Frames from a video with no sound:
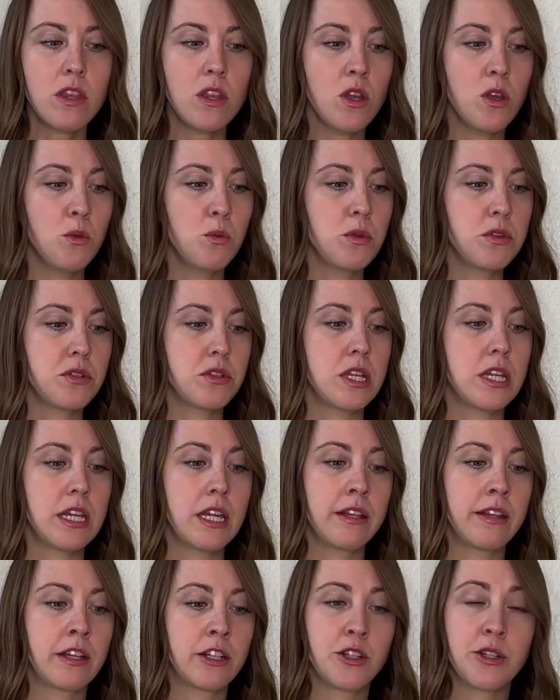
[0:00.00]
was thinking
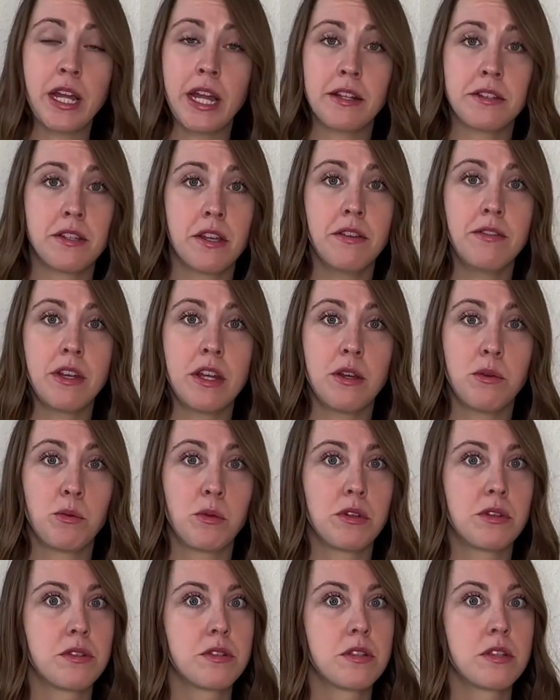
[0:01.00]
that creativity
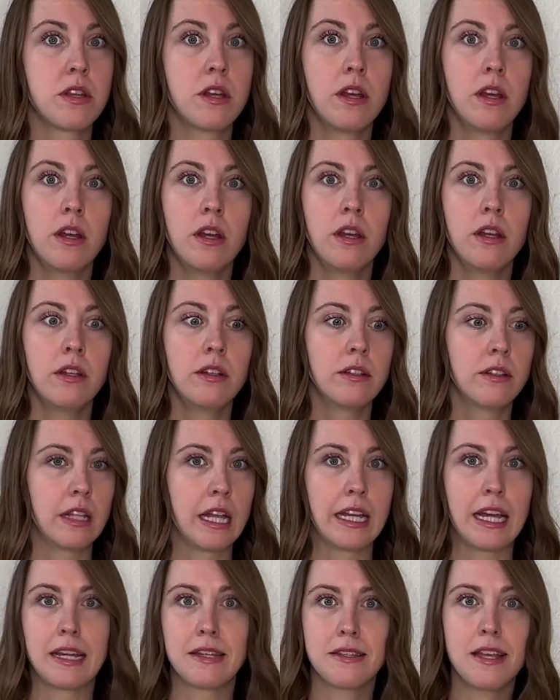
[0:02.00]
was,
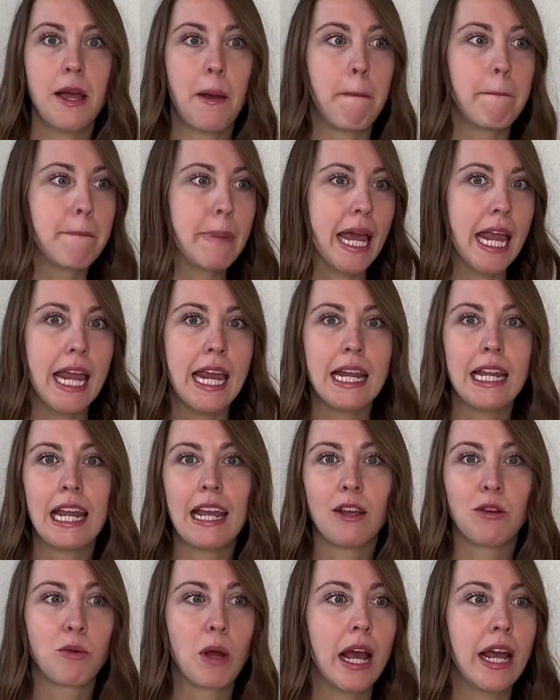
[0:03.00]
like I said,
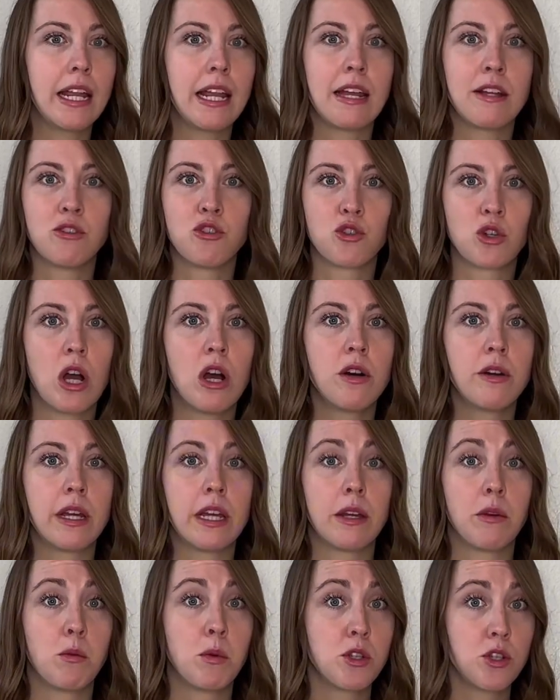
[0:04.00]
painting, writing,
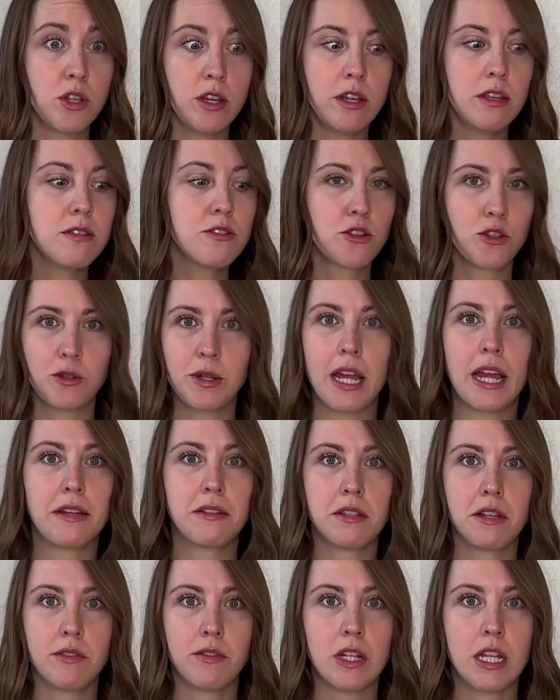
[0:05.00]
drawing, which is
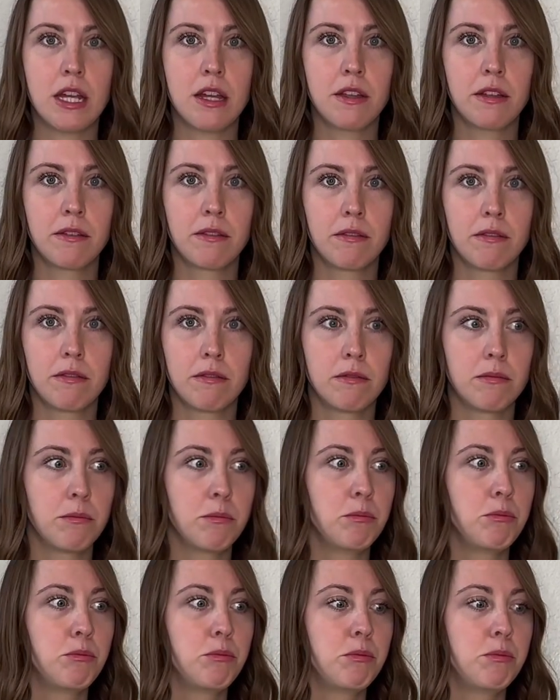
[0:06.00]
creativity.
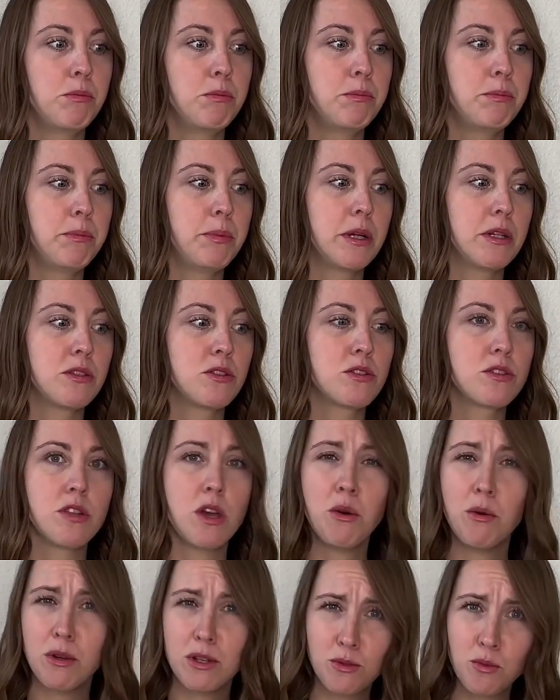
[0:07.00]
But
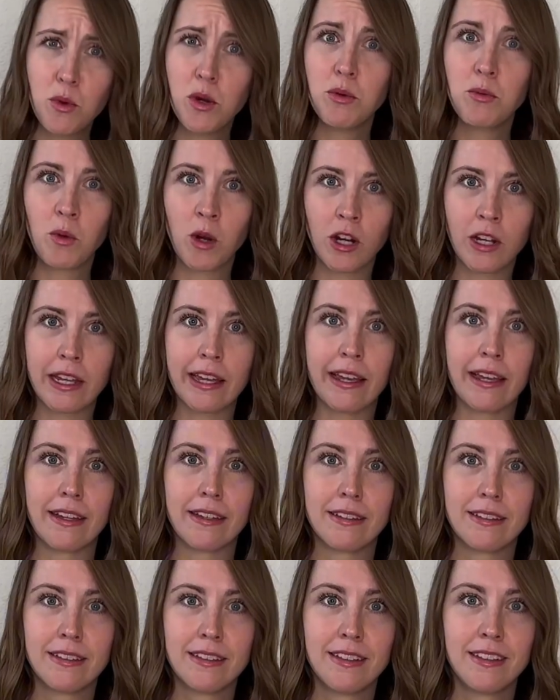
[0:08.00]
so is
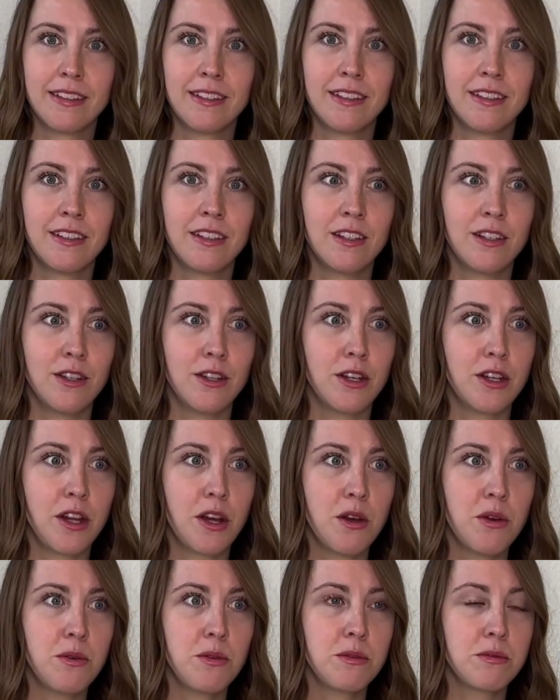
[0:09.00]
woodworking, you
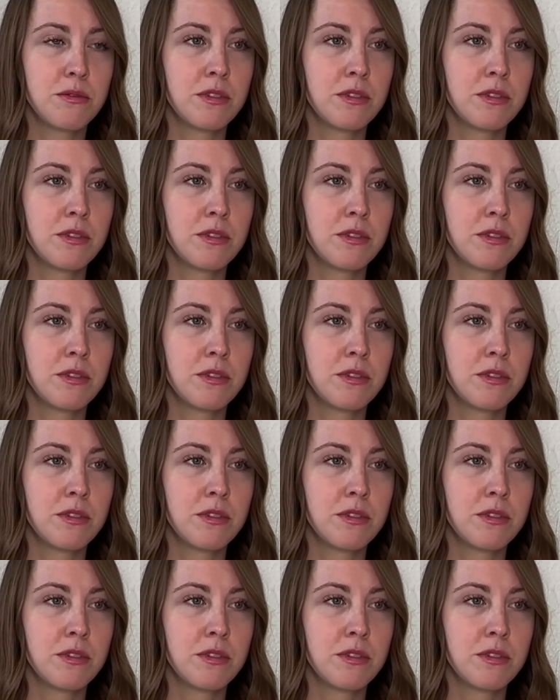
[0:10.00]
know?